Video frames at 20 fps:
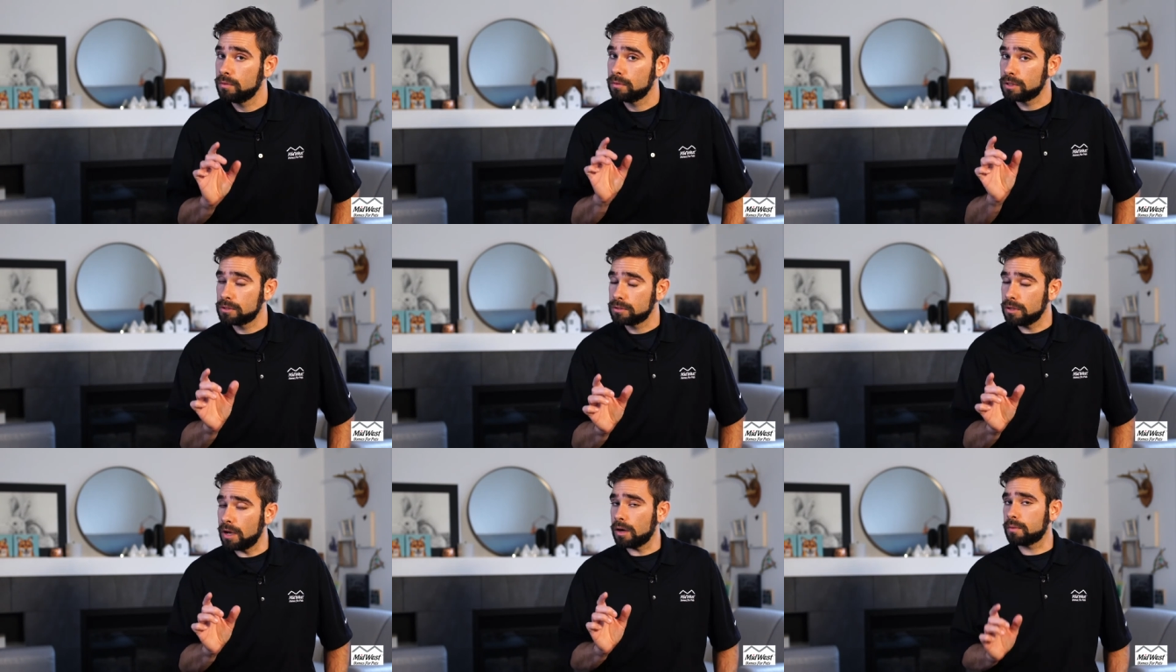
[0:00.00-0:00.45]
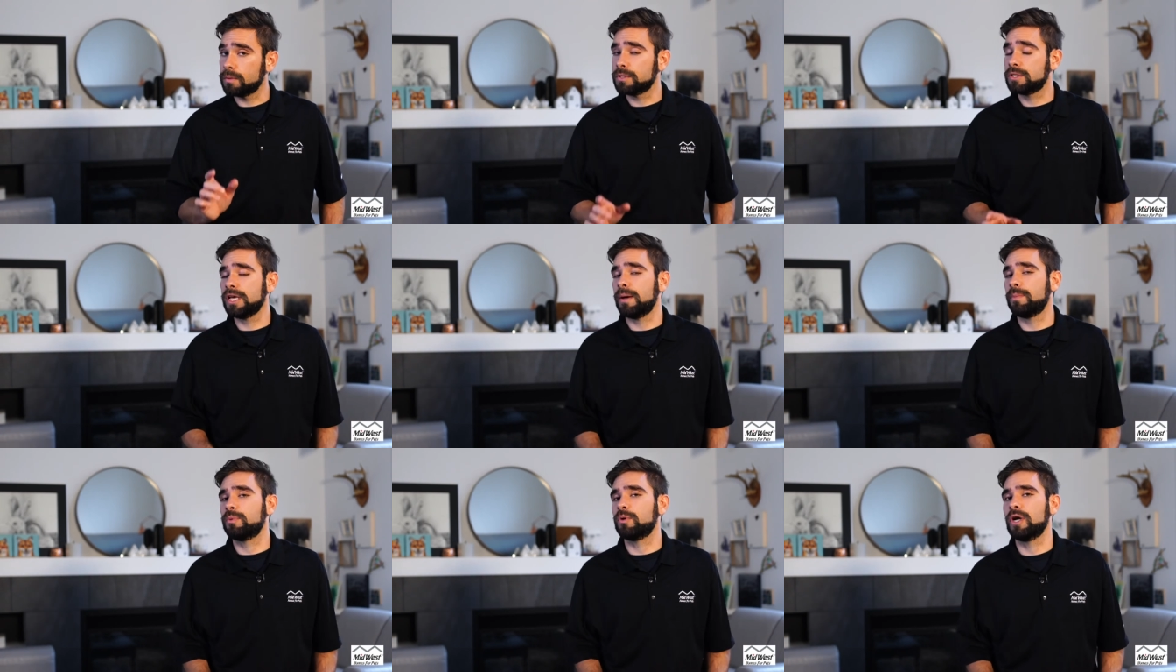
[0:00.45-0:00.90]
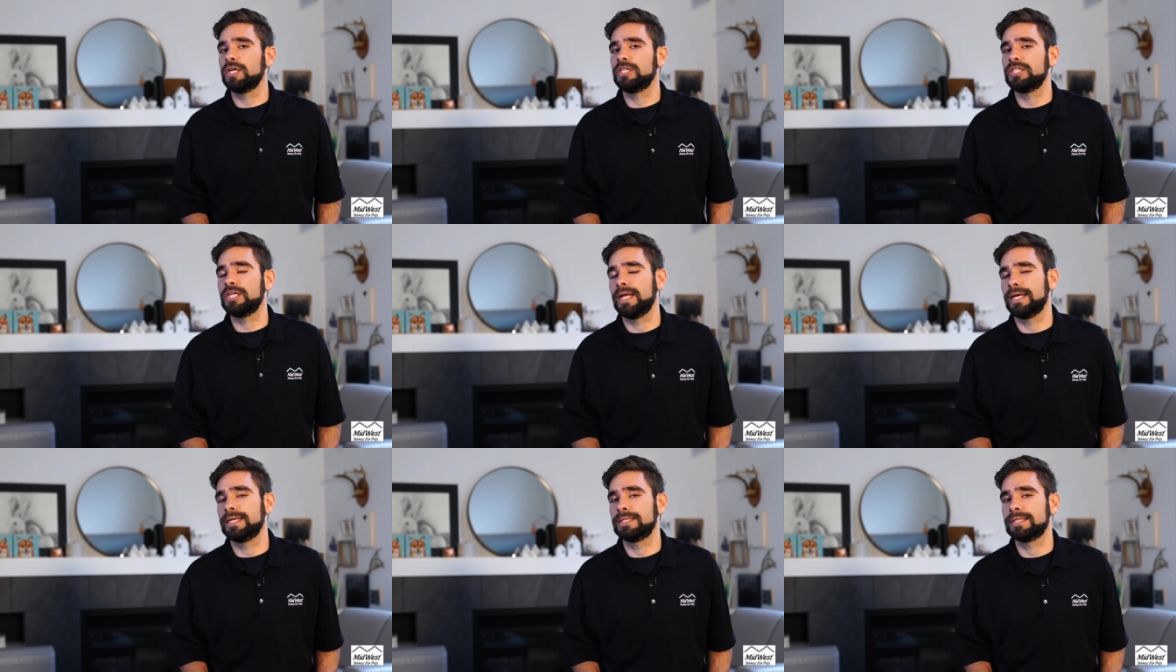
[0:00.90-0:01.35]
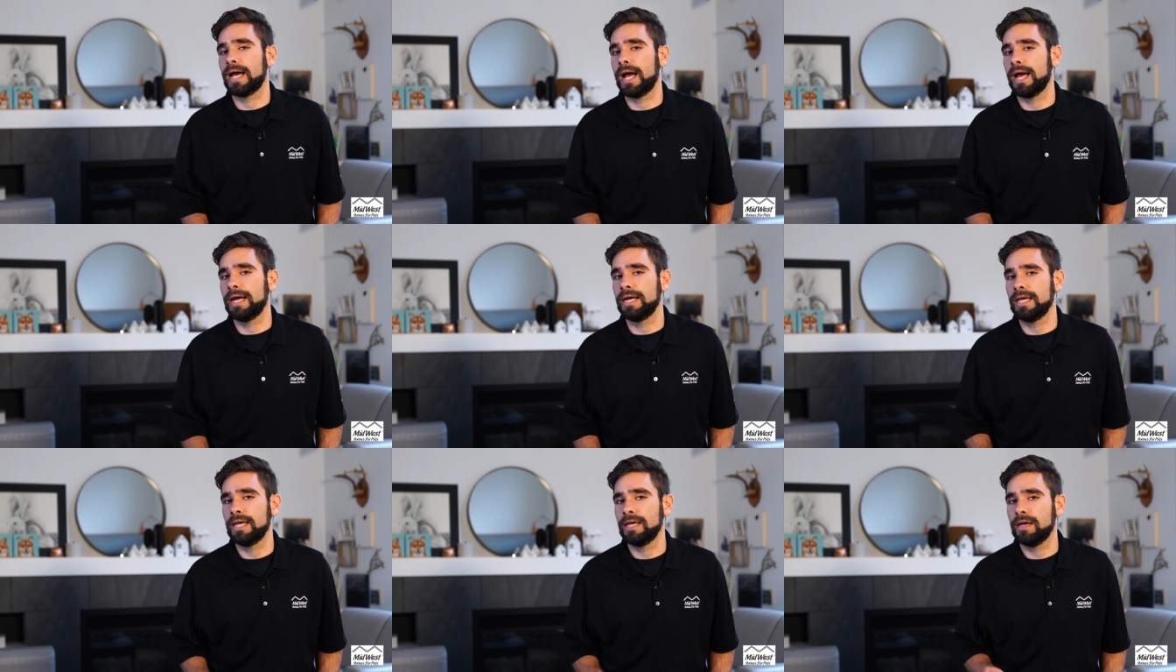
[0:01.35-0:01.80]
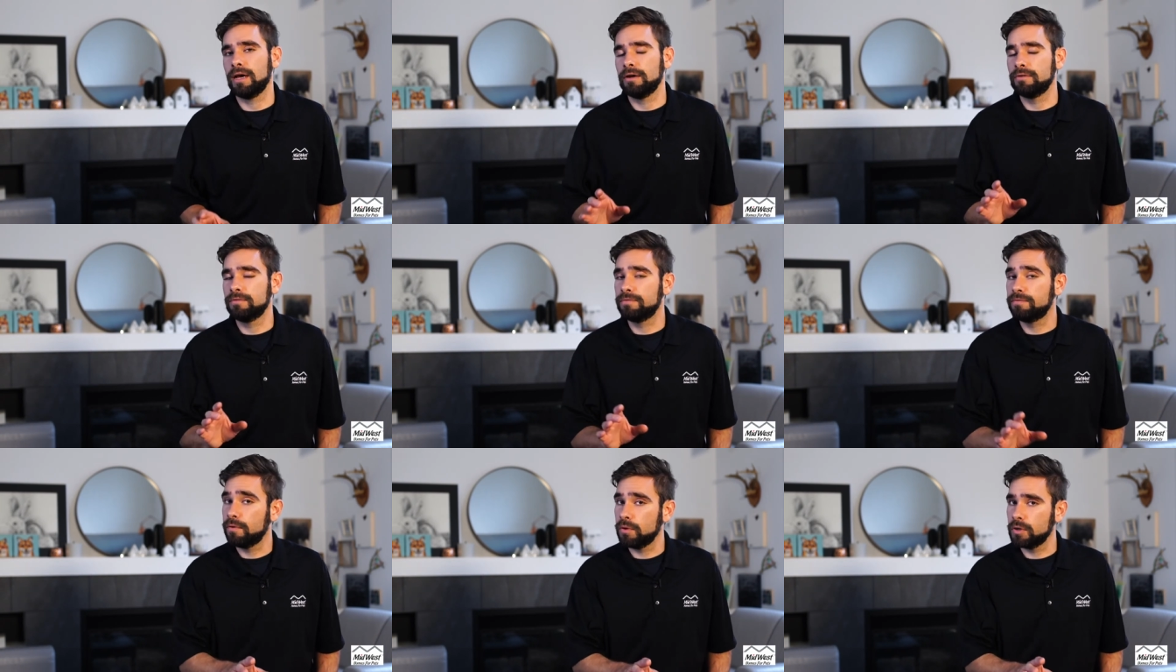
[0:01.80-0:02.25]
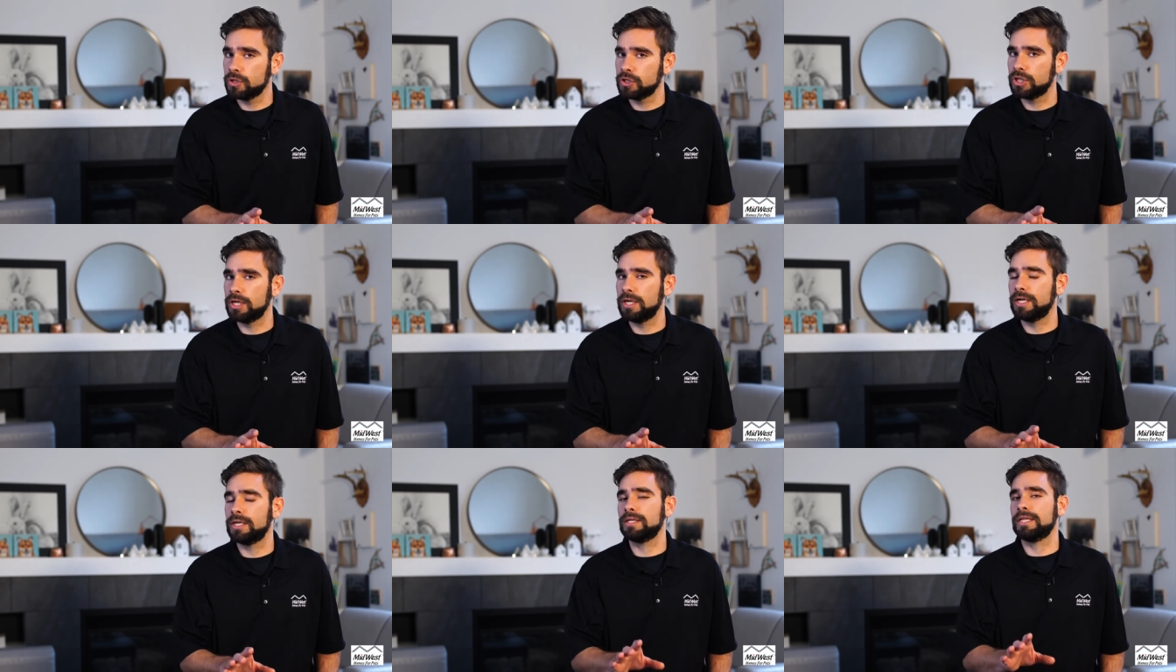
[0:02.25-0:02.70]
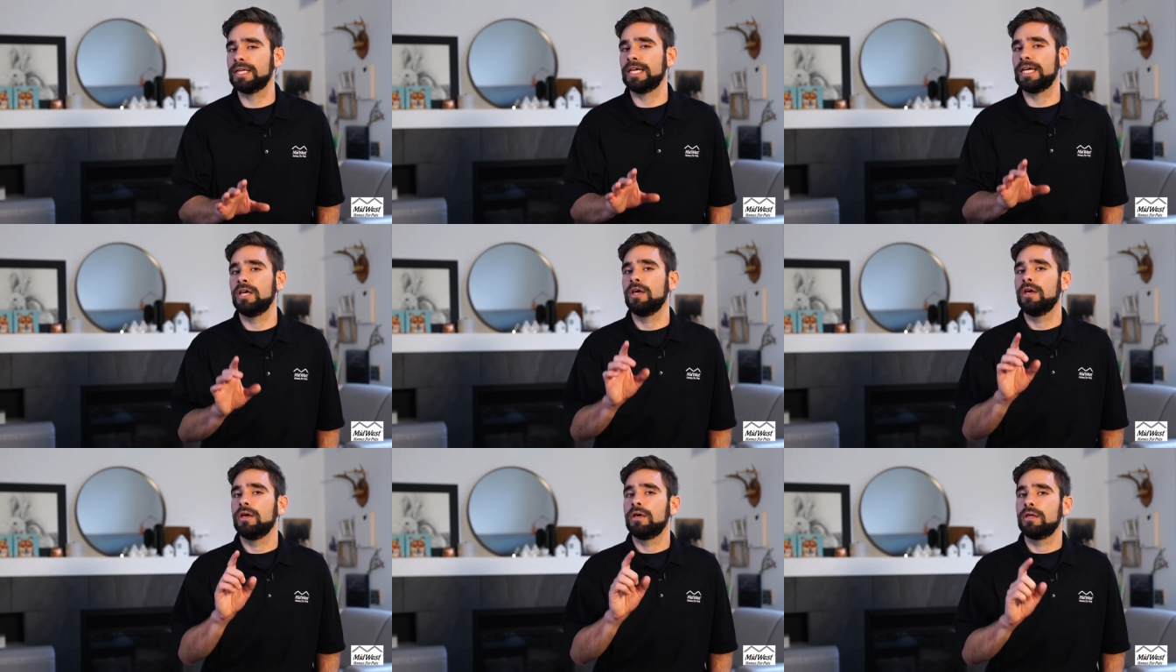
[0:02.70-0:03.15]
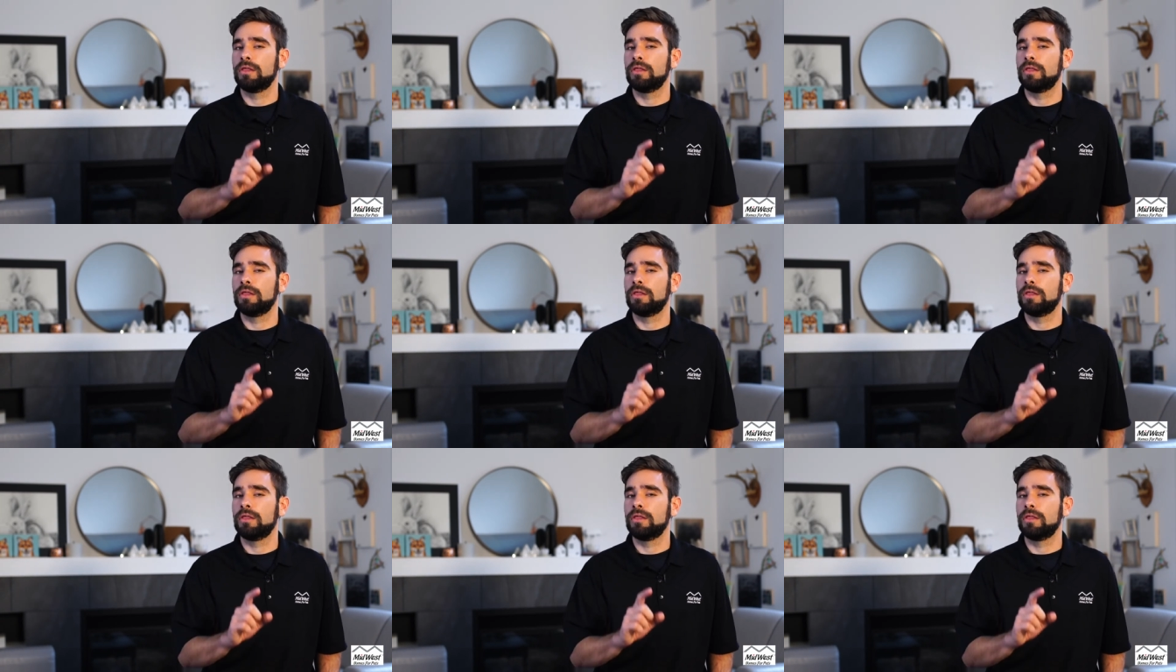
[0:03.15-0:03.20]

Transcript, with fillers: The dog with separation anxiety, unfortunately,